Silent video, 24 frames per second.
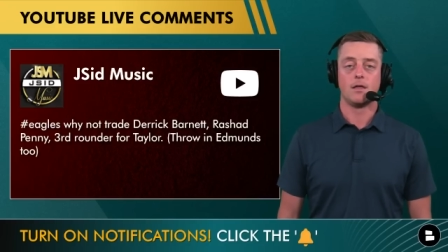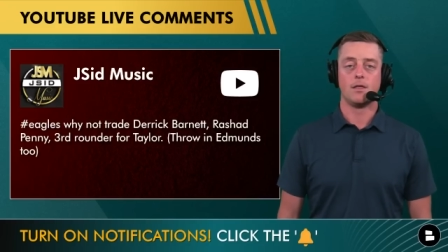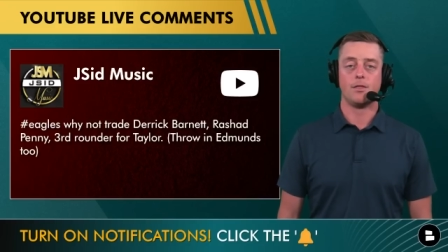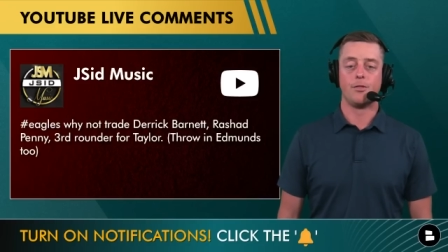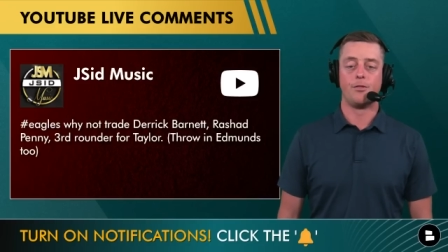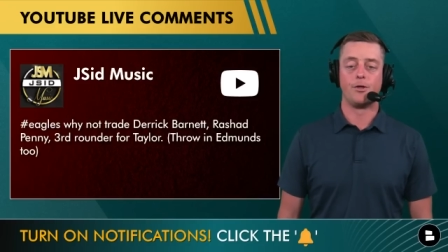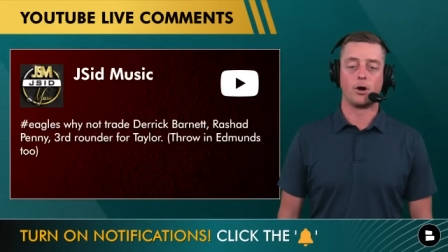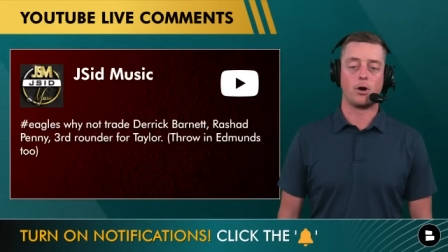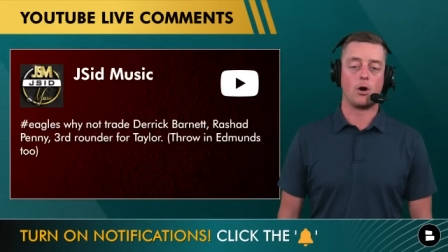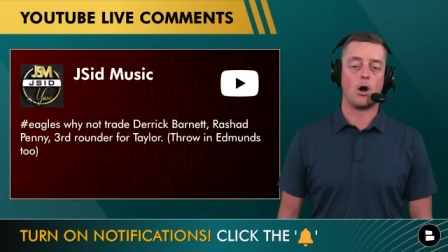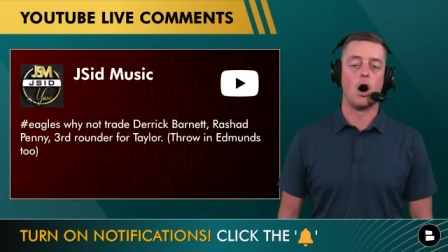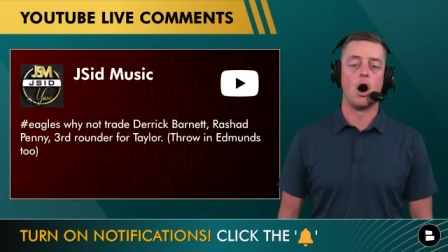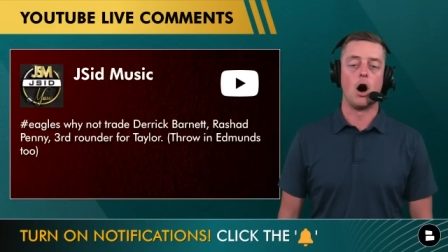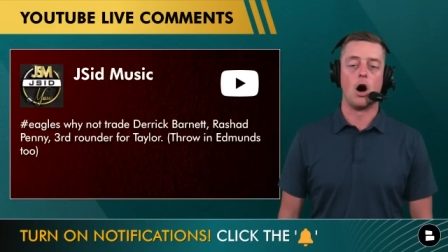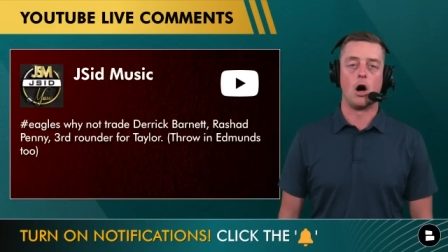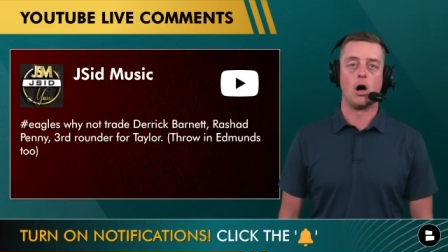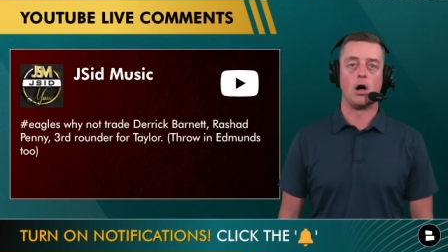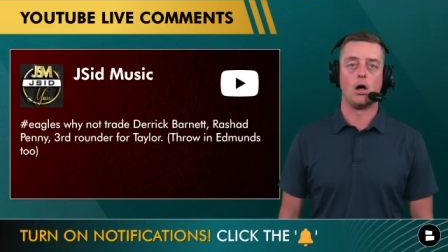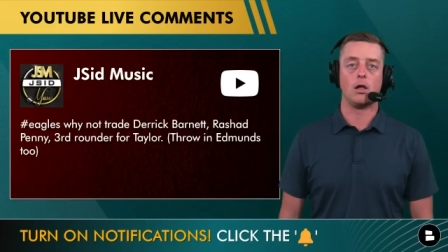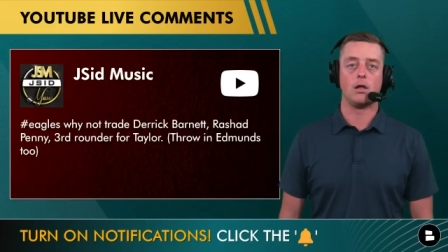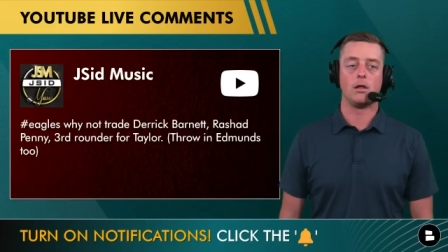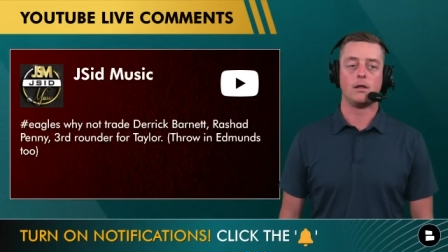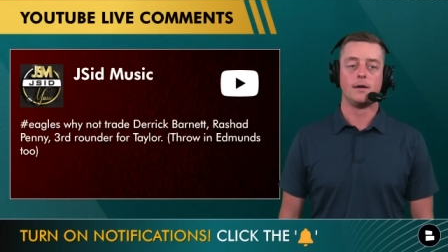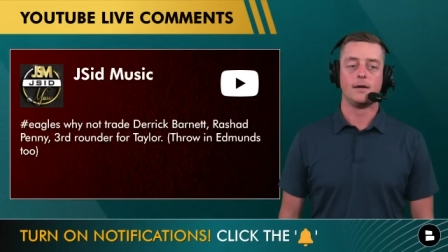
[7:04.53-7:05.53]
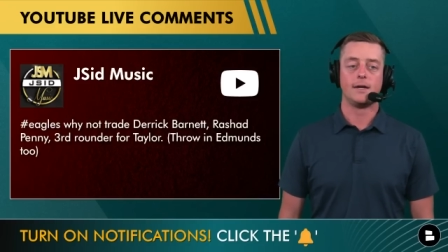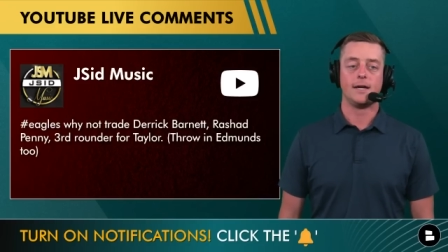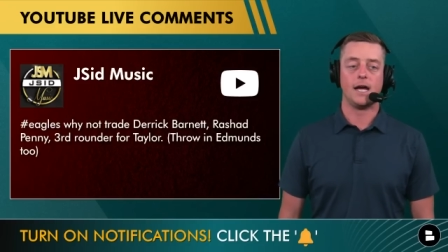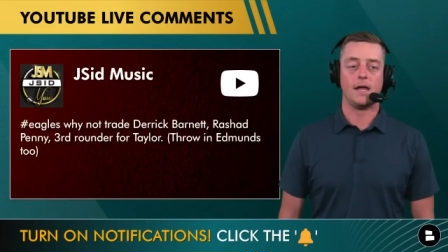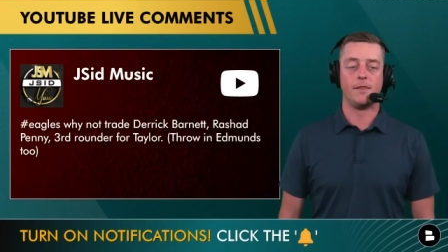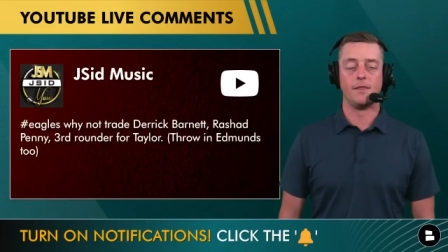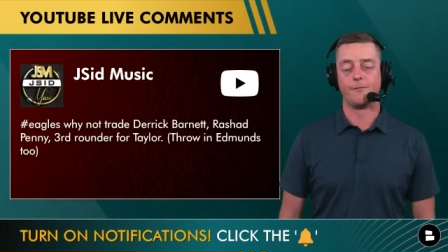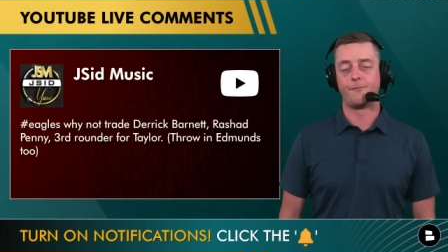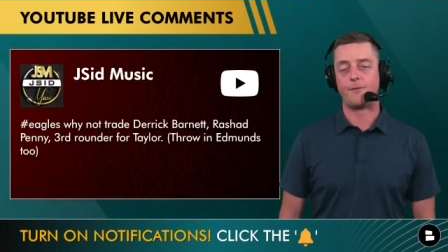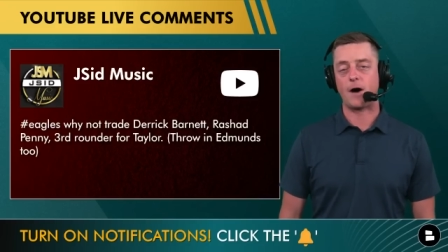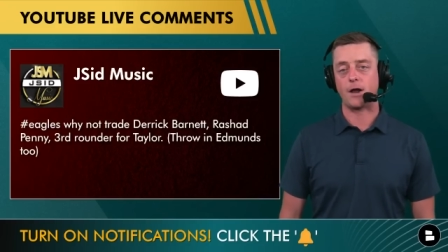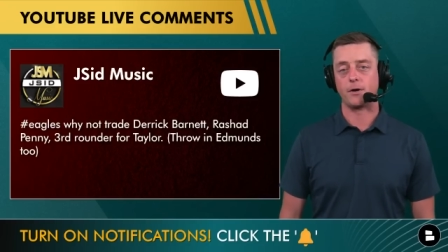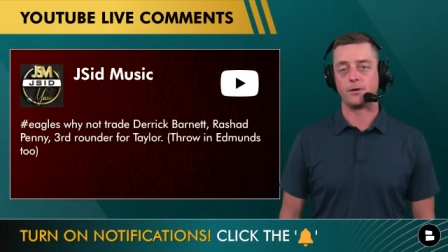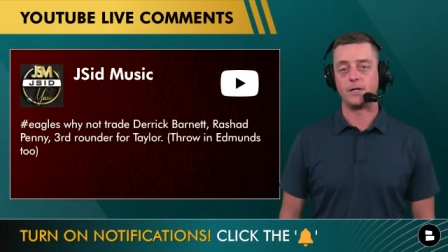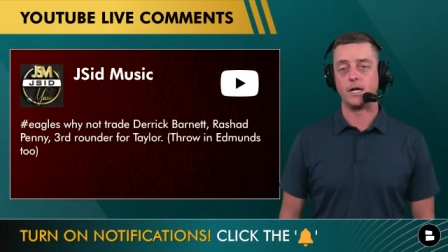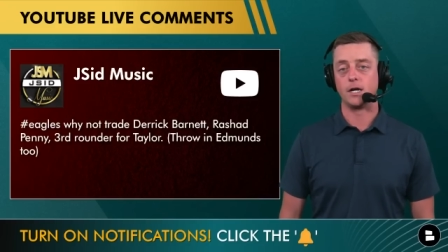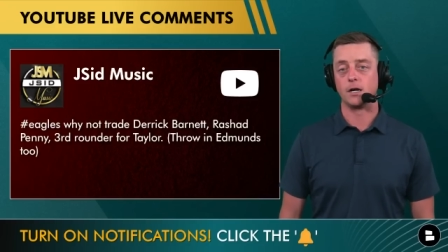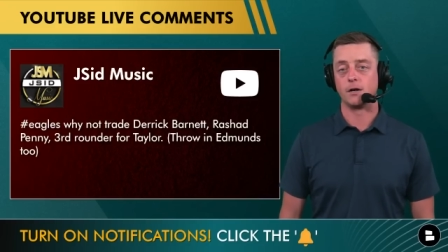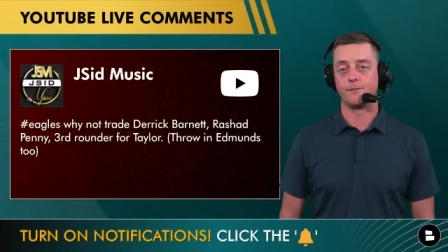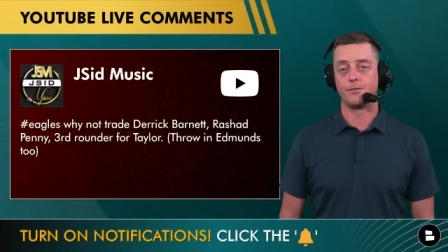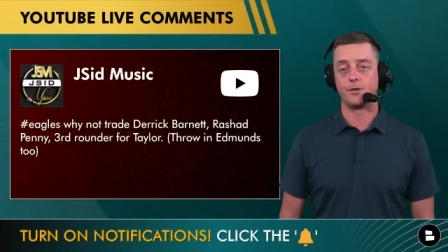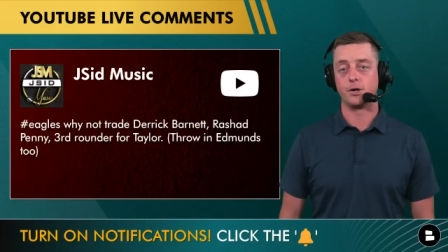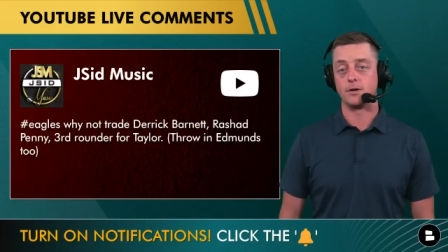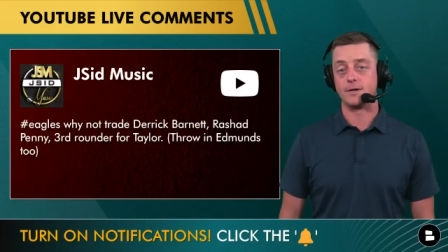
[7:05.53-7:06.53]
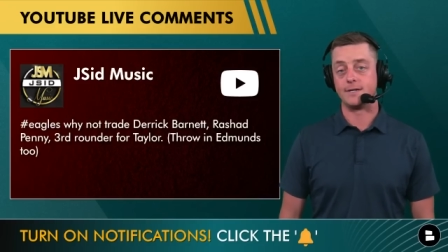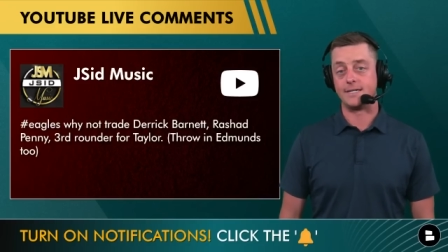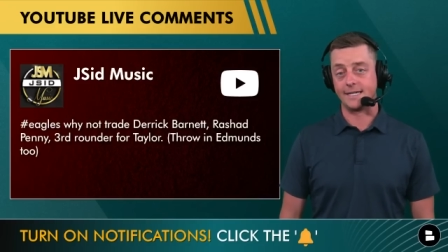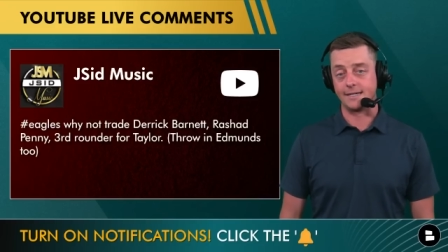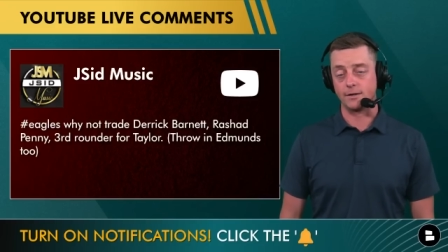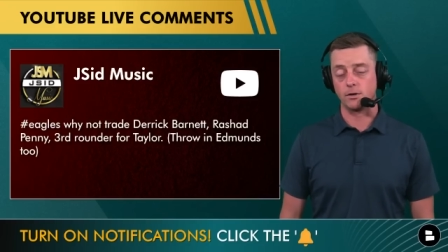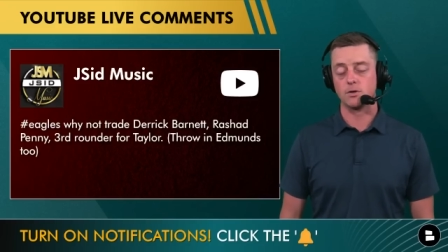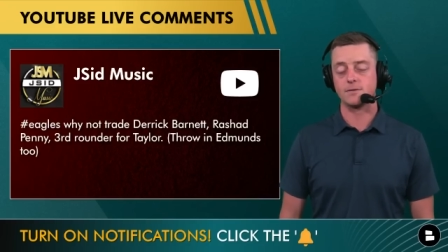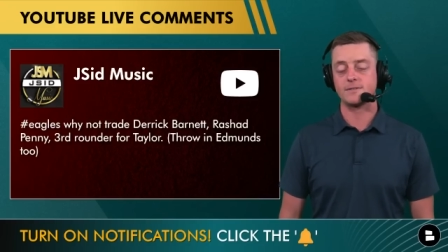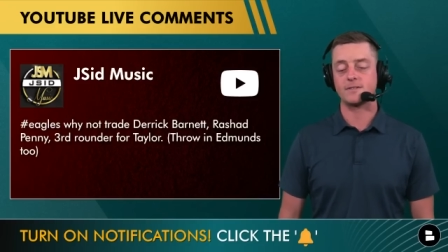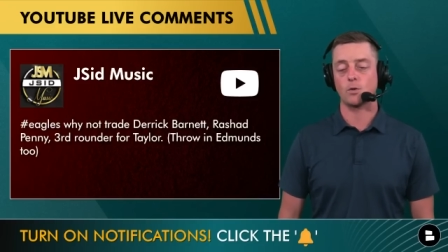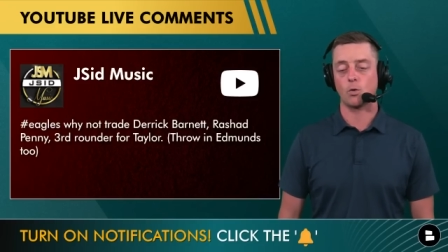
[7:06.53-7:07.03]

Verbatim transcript: They're all in the final year of their deals,